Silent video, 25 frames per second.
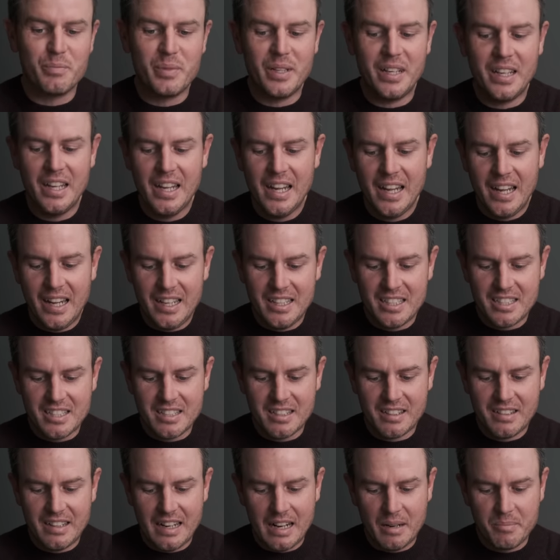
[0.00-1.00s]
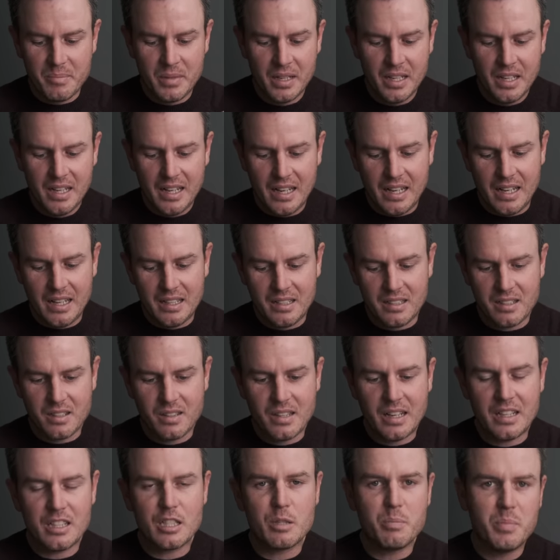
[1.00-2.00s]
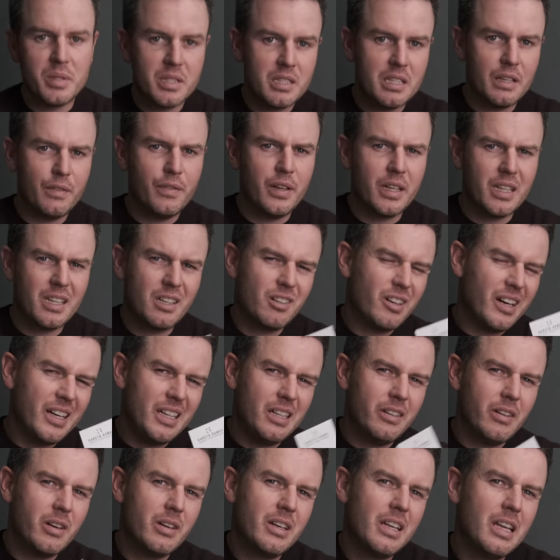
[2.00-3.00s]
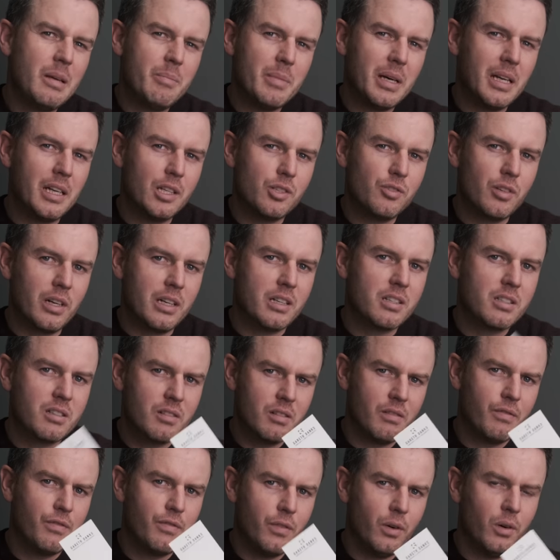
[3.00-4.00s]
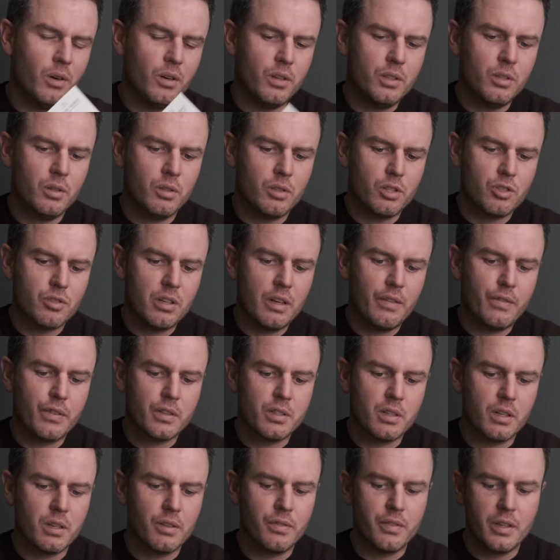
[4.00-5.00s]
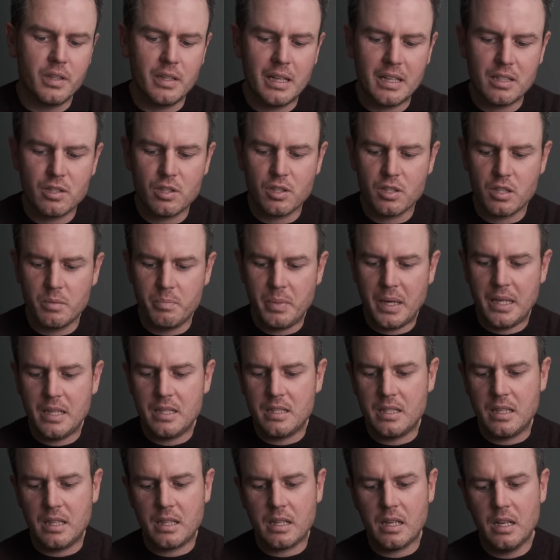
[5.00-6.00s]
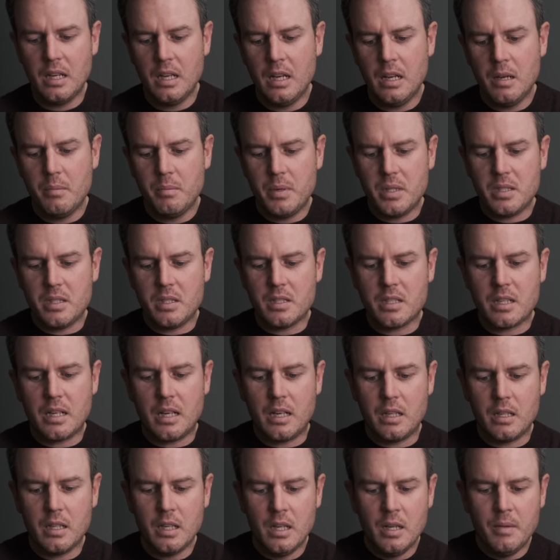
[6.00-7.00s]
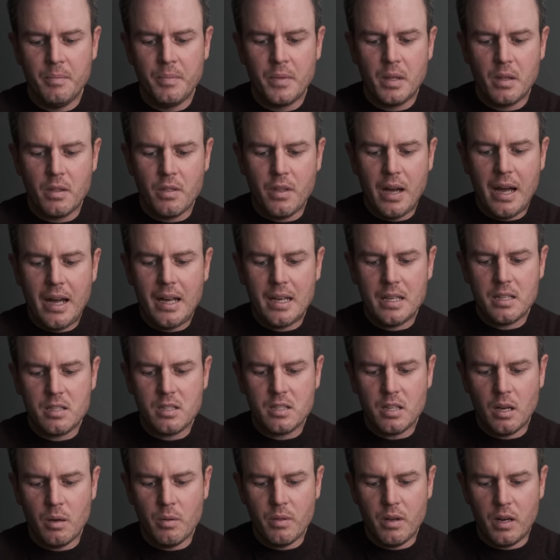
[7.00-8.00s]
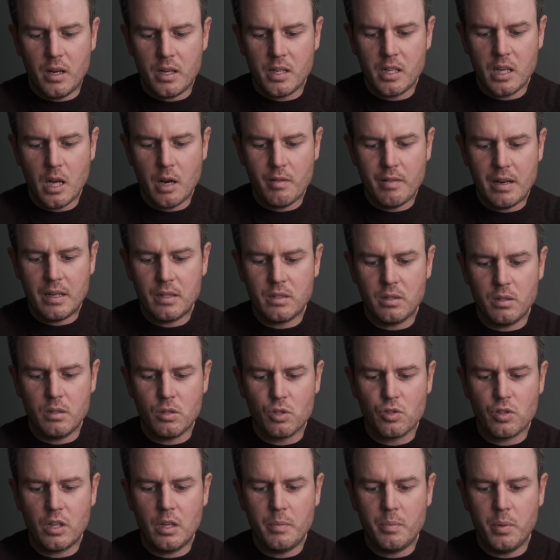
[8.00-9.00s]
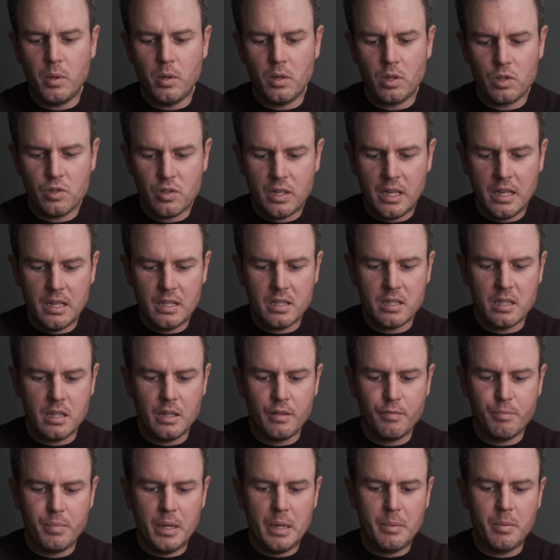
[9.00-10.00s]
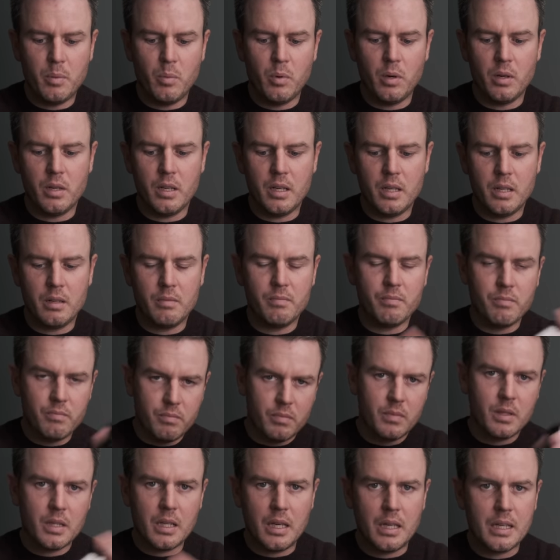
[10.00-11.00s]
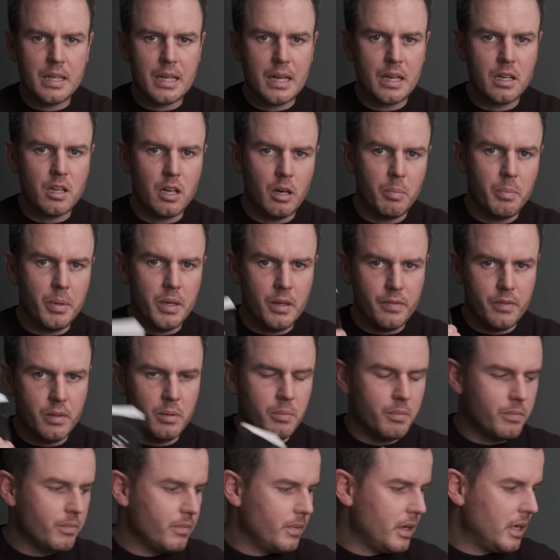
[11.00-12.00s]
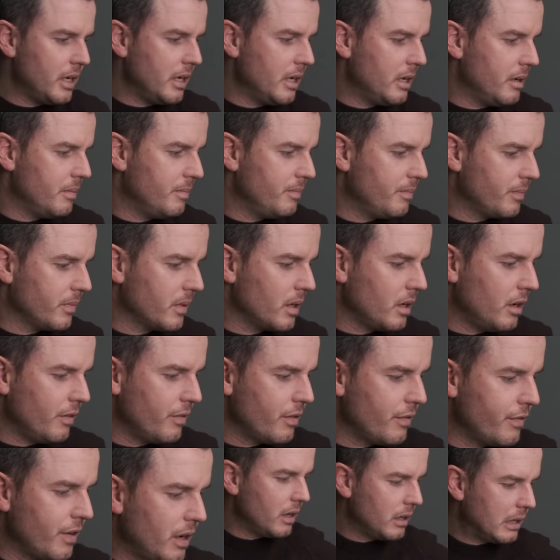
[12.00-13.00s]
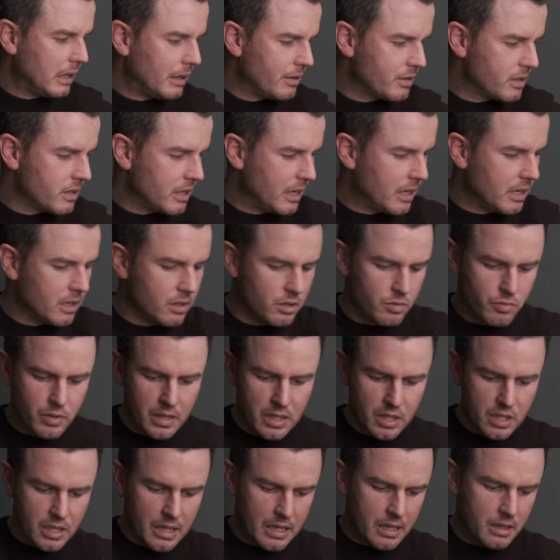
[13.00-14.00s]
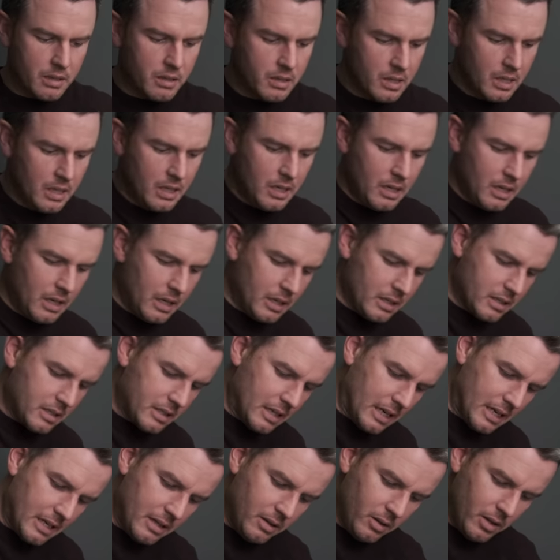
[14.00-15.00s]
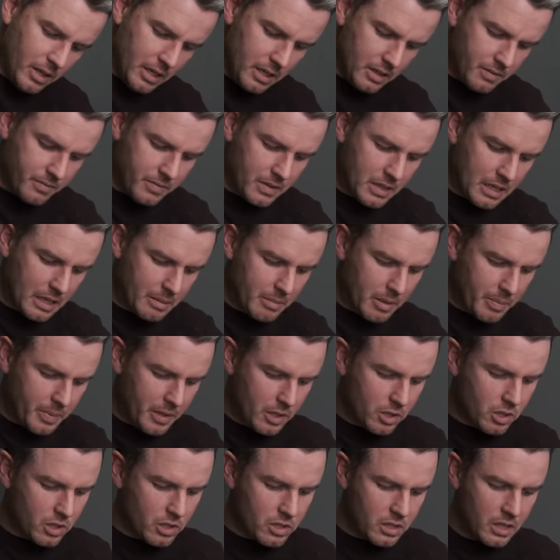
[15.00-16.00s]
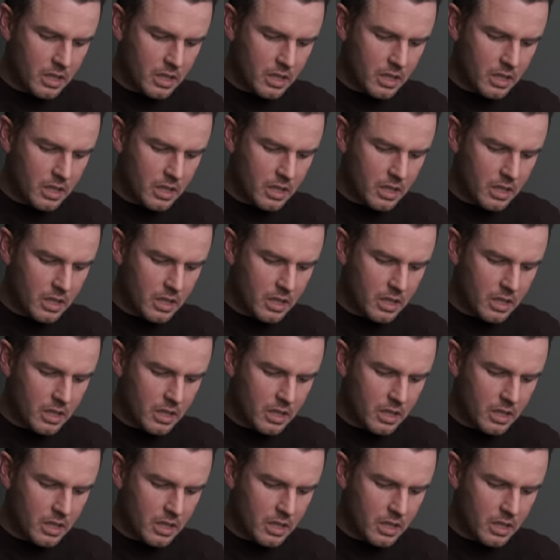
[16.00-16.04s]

But Instagram and that specific. Create your own email address for your street photography. That's just a basic business card. That is so that I can go around doing street portraits, and if people want to, you know, get a copy of them um, of the photographs, they can reach out and say, "Oi, can I have my pictures?"